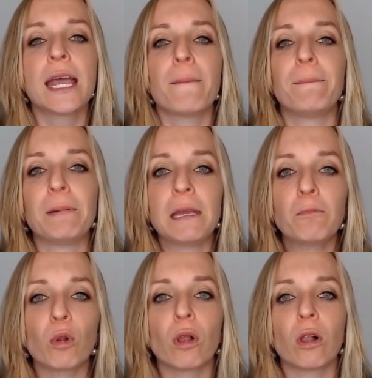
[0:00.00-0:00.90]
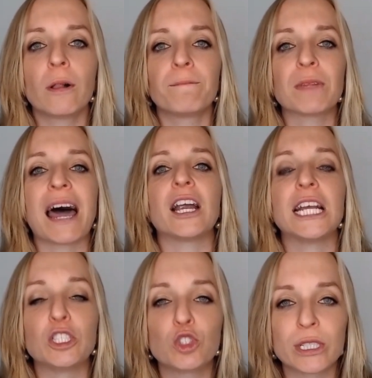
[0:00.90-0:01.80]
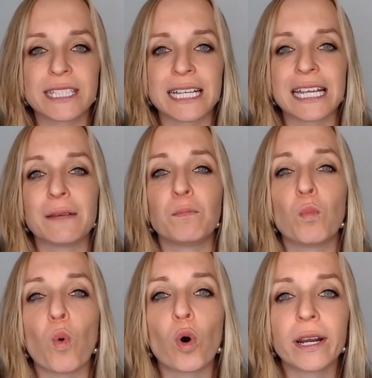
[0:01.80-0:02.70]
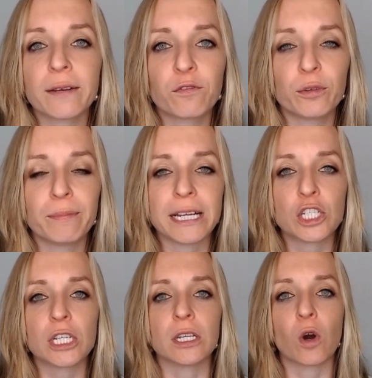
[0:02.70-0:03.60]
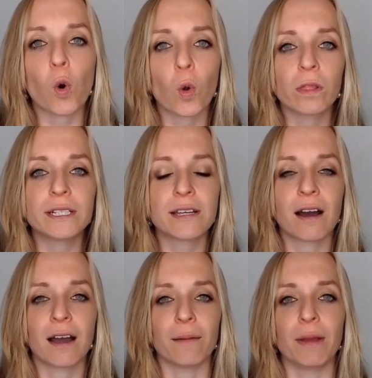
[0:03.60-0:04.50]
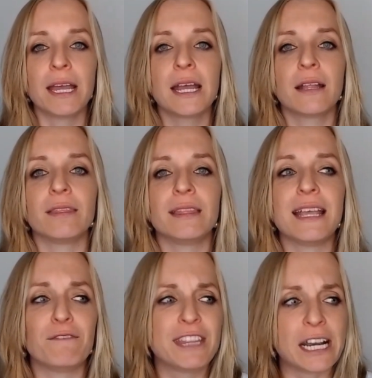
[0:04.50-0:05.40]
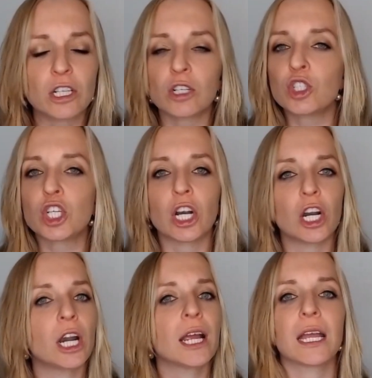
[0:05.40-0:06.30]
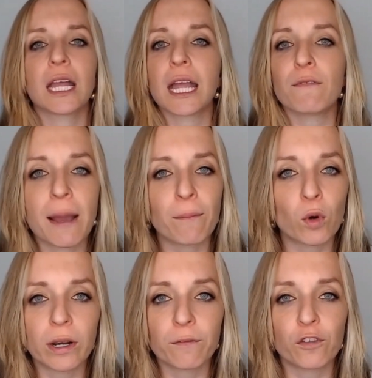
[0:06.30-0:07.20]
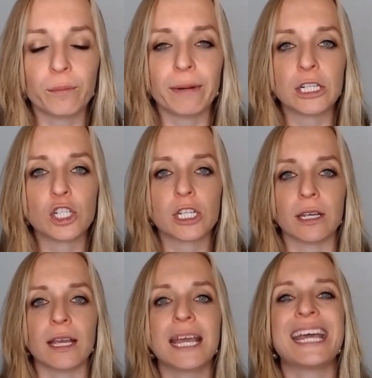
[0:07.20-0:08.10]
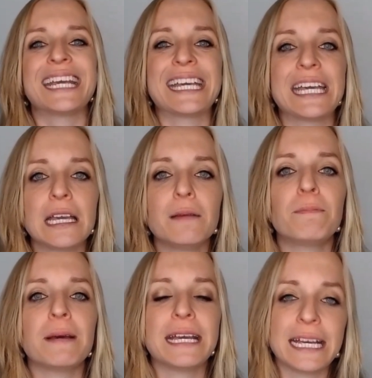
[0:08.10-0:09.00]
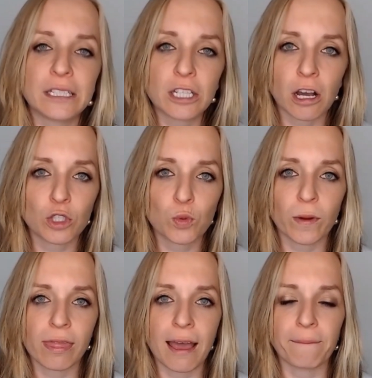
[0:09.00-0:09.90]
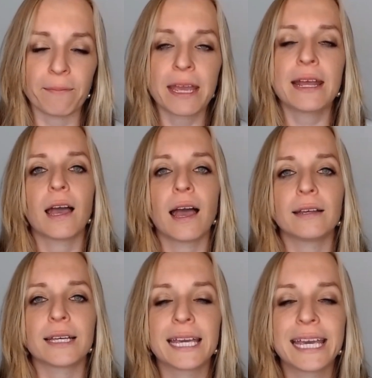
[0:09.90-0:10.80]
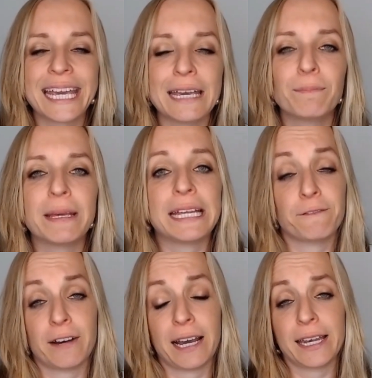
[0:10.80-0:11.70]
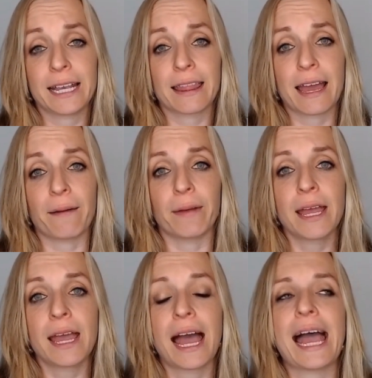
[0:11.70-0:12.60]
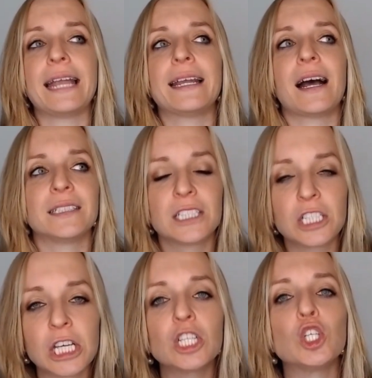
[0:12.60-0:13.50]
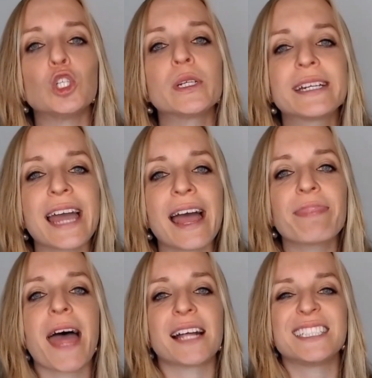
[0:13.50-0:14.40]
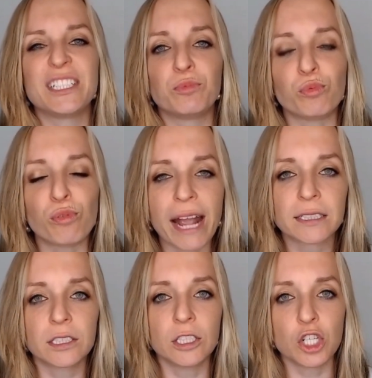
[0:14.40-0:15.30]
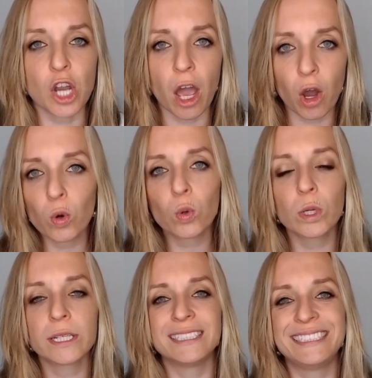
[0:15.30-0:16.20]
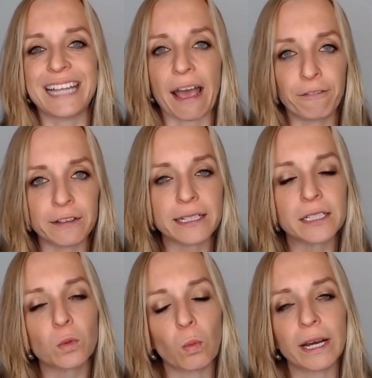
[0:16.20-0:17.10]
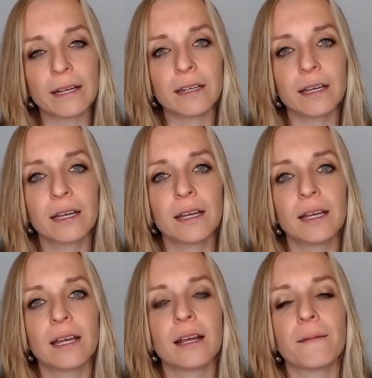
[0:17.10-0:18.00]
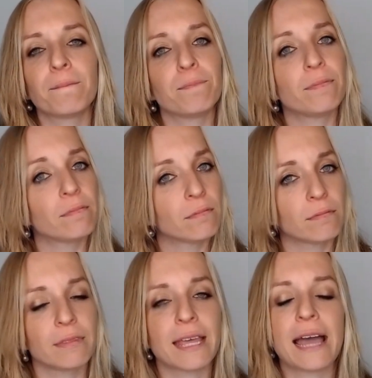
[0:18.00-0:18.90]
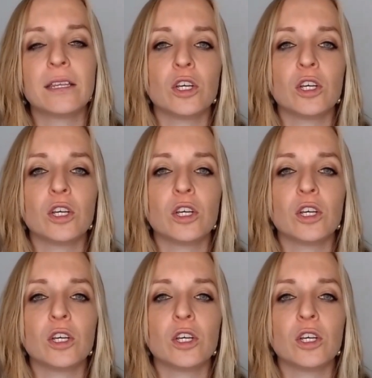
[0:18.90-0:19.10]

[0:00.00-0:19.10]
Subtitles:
People are interested in more information all the time. If they're not sure, give them more information. Keep in touch with them and keep inviting them. And until you get that direct no, definite one, then you